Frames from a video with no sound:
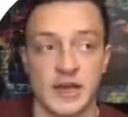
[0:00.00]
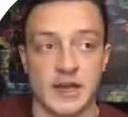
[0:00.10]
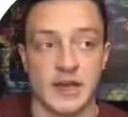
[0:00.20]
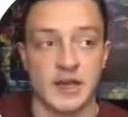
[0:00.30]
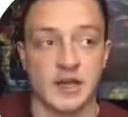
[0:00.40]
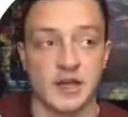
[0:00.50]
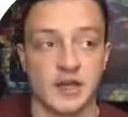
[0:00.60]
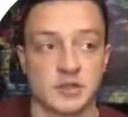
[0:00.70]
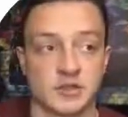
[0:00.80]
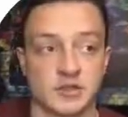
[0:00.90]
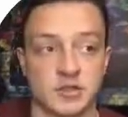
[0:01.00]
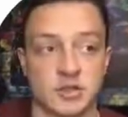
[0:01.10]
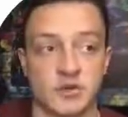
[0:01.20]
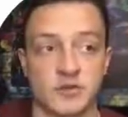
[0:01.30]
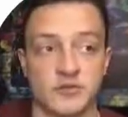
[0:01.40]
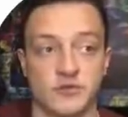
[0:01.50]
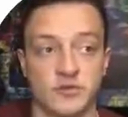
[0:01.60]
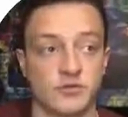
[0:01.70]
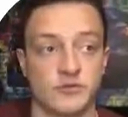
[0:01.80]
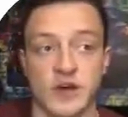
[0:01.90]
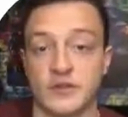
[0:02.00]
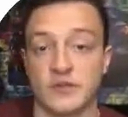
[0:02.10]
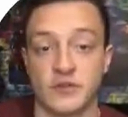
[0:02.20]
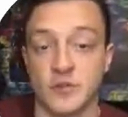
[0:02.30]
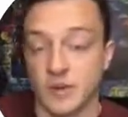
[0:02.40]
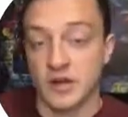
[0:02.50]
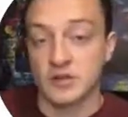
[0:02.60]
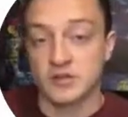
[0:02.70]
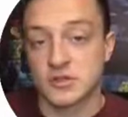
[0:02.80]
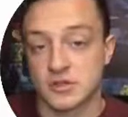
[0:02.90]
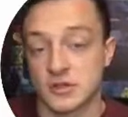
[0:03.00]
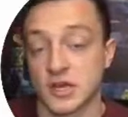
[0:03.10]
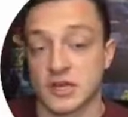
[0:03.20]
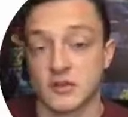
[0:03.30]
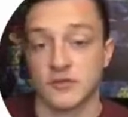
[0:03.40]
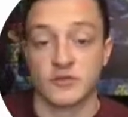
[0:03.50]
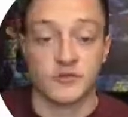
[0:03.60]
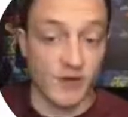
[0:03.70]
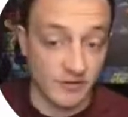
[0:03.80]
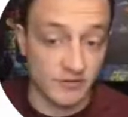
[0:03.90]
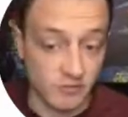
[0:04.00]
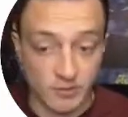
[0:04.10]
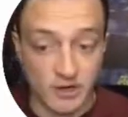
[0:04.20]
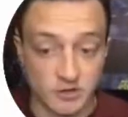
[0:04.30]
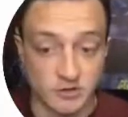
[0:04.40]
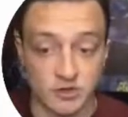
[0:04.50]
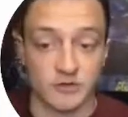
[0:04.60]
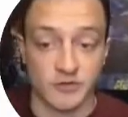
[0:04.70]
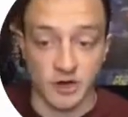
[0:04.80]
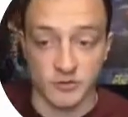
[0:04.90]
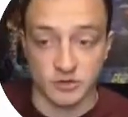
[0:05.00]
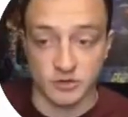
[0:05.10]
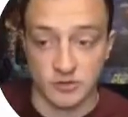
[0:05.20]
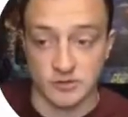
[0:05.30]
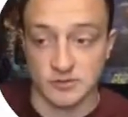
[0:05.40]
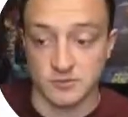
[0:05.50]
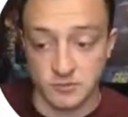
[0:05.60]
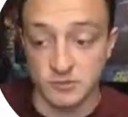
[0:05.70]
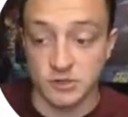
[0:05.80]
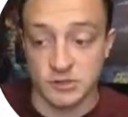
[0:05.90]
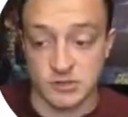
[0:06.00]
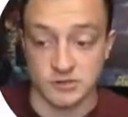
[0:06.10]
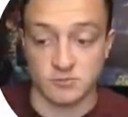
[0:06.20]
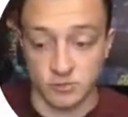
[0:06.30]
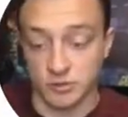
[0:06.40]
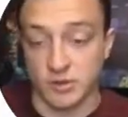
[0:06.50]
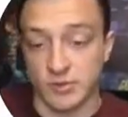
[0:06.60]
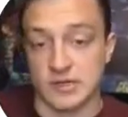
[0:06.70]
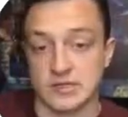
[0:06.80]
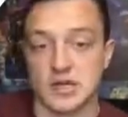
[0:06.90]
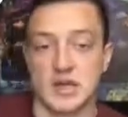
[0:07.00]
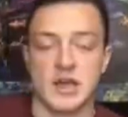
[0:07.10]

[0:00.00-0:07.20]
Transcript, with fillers: And, you know, if you do 5 different banners, okay, if you do 5 different banners, you're going to find out which one is doing the best.